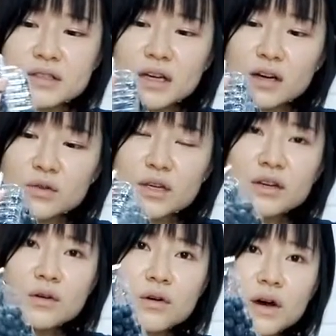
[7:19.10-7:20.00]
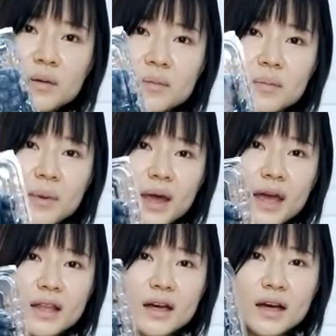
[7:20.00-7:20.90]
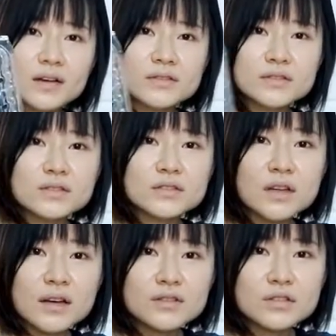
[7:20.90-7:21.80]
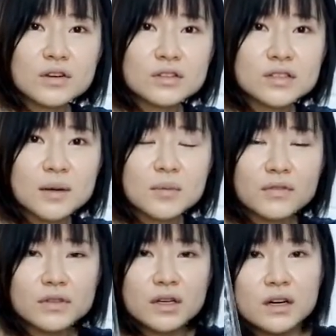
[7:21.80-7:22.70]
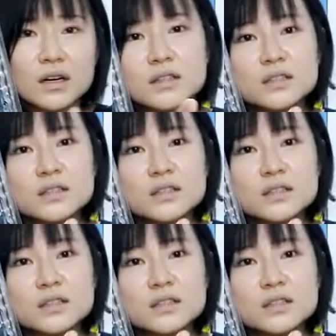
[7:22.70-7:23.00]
are looking quite bad. I saw some of the